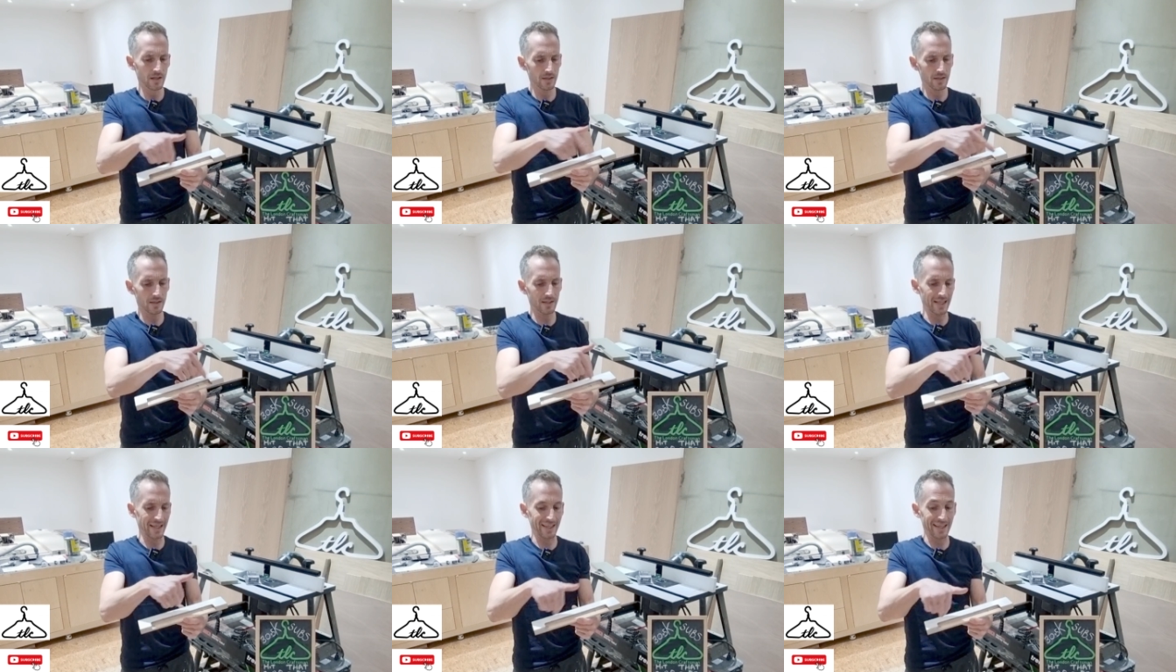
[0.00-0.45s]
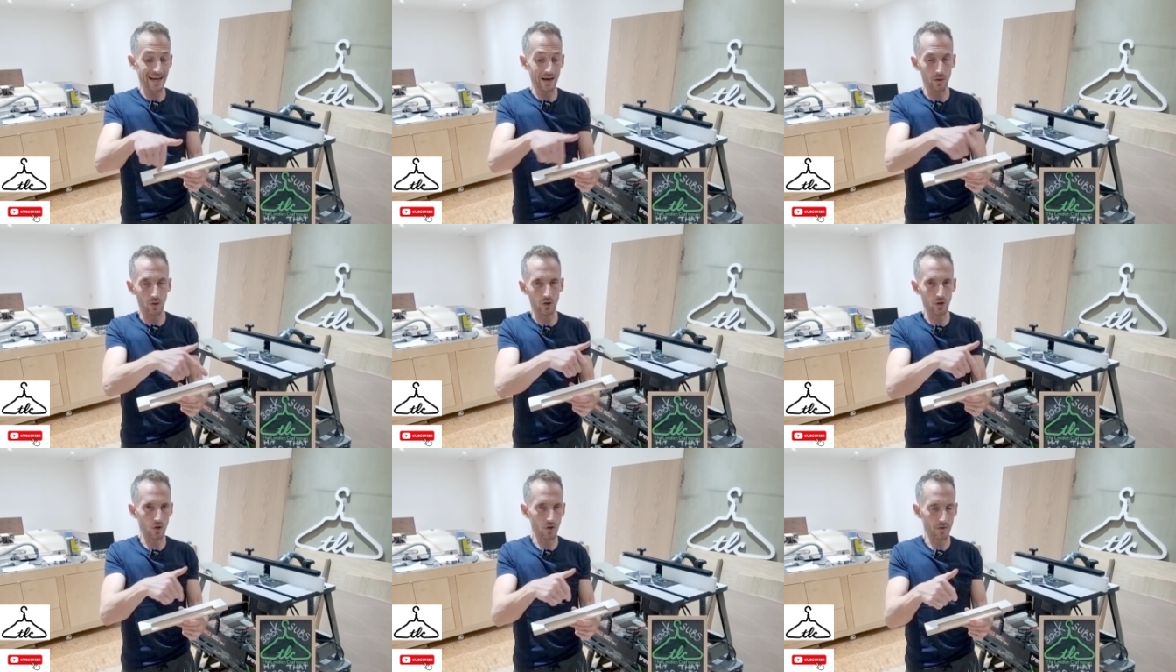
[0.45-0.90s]
to take
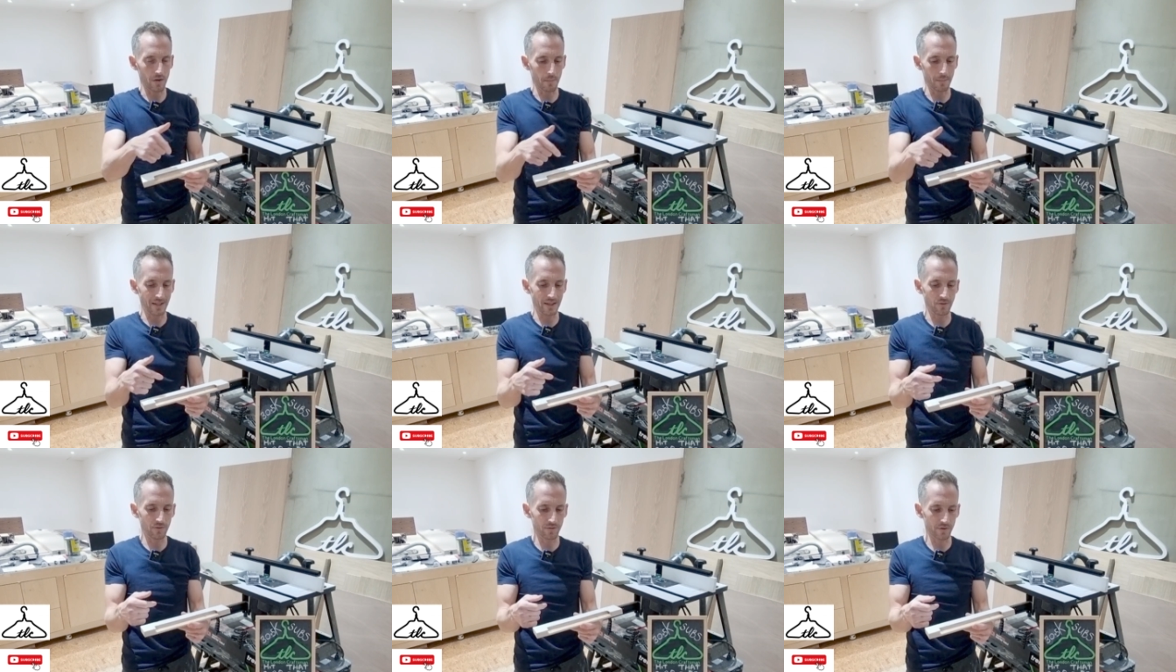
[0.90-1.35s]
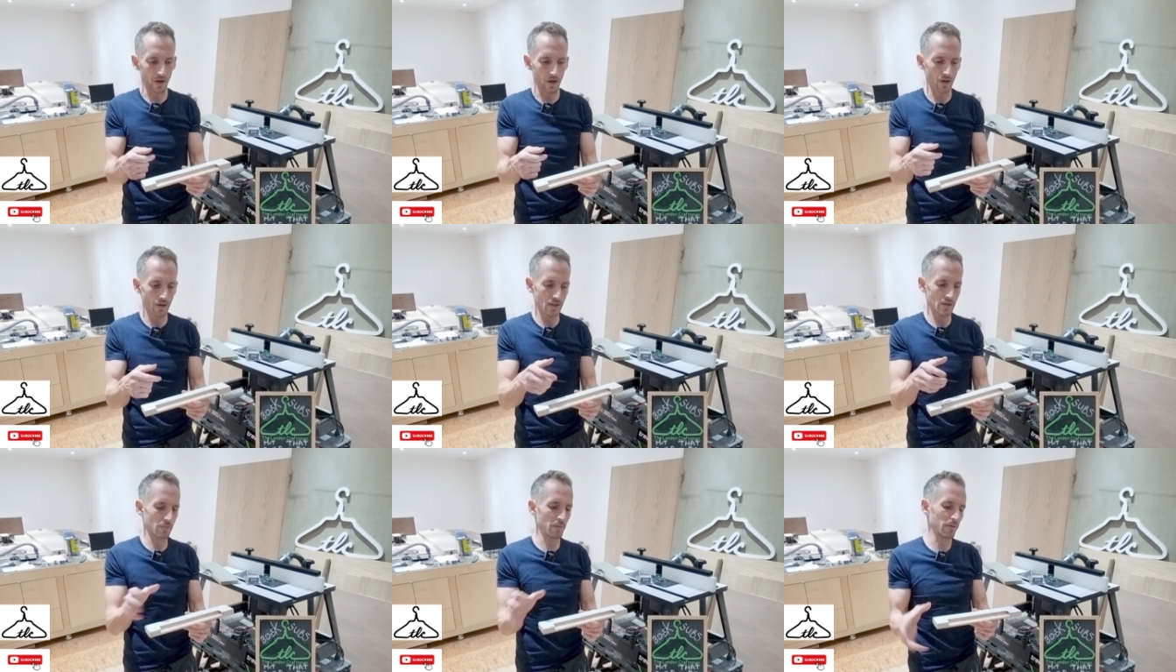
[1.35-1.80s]
out a lot of the meat
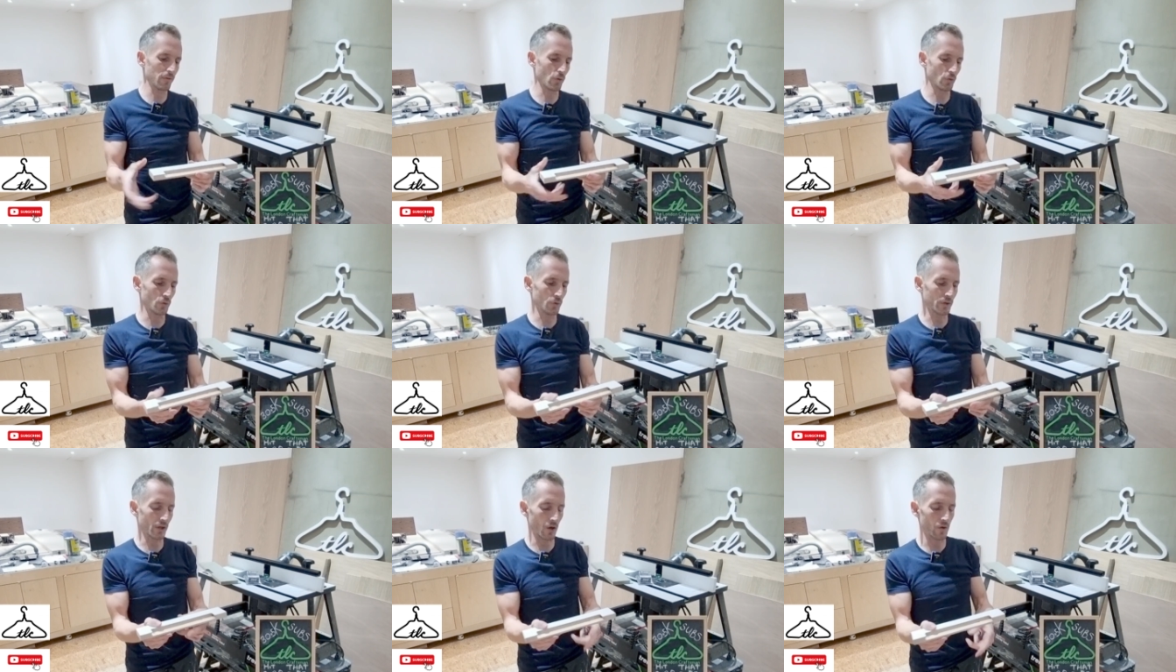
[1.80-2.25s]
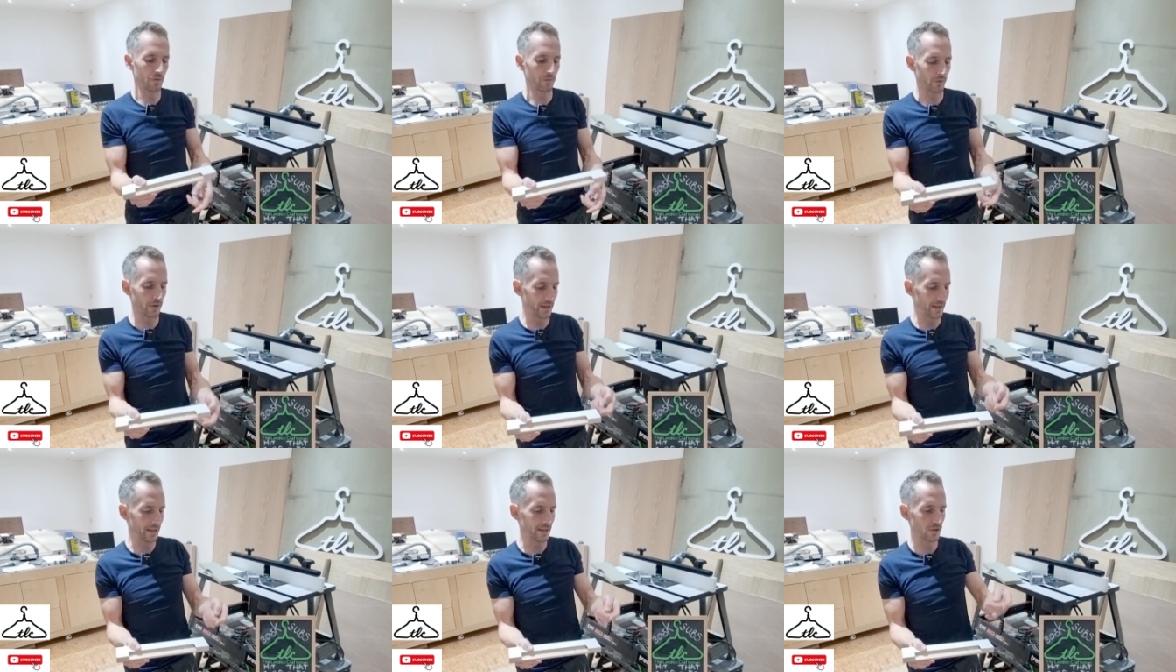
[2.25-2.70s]
first before you go
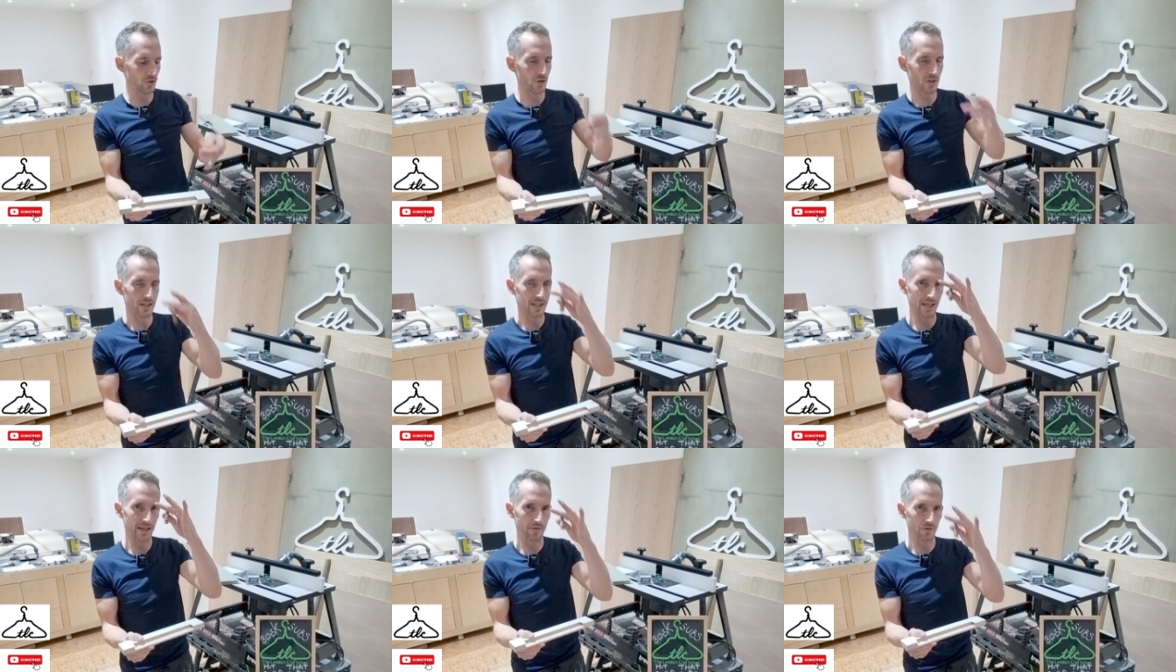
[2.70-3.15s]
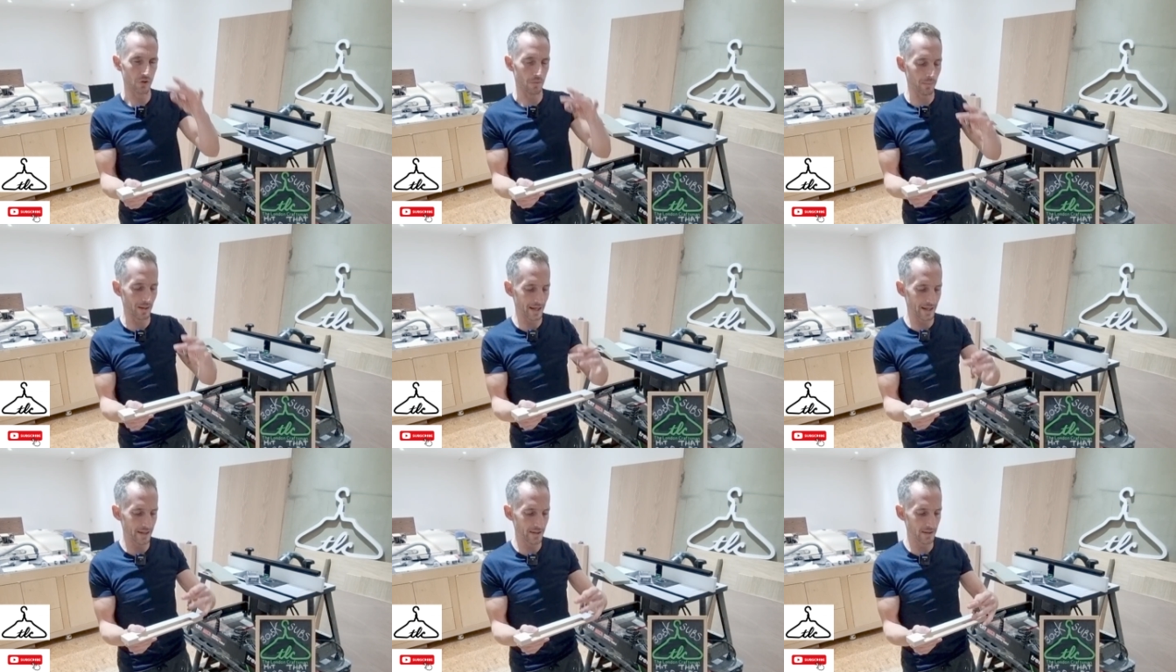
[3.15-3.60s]
for it, and it just saves your
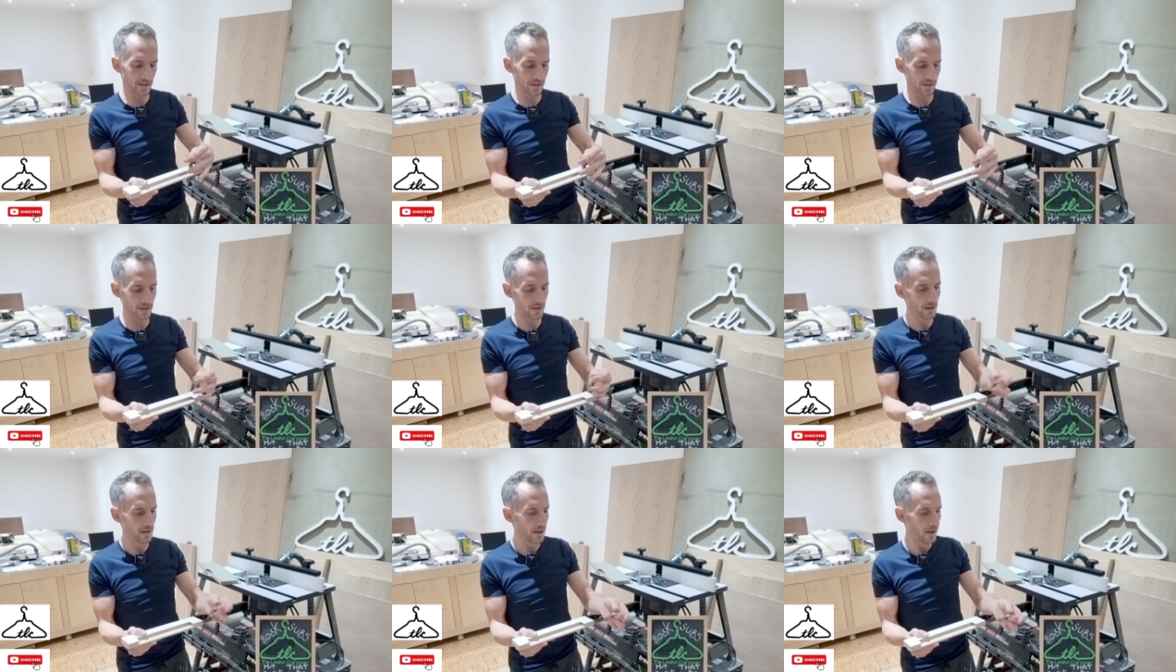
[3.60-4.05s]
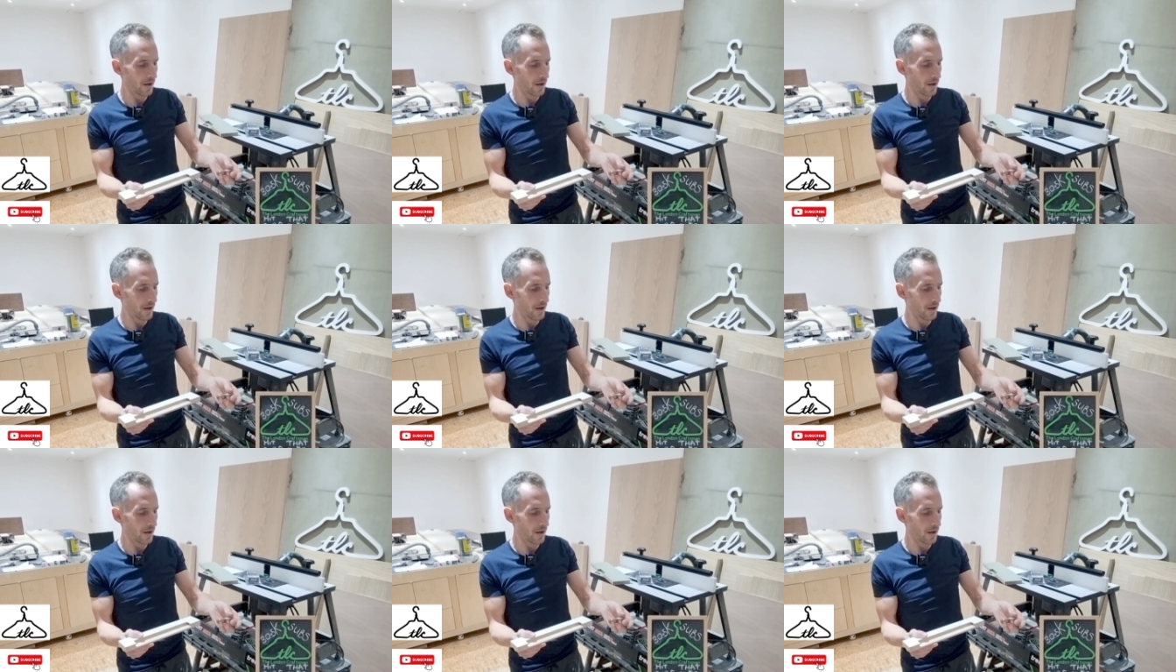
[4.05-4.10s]
blades.